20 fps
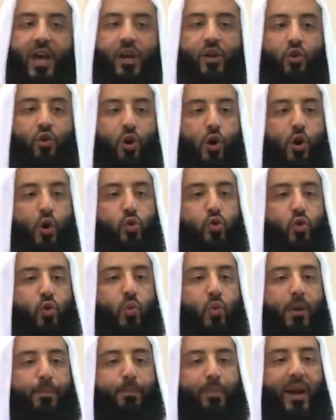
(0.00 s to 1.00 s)
and go
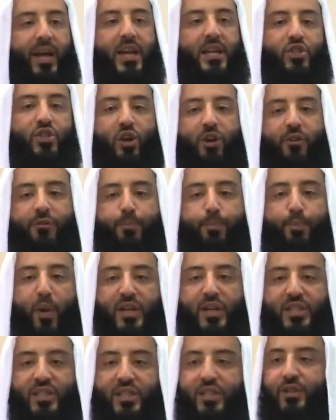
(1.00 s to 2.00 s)
to a place of
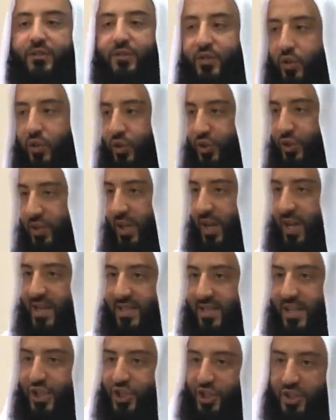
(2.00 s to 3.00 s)
positive
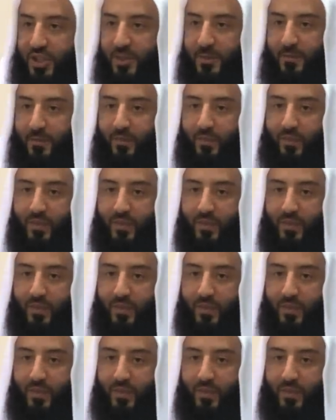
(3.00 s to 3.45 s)
socialization.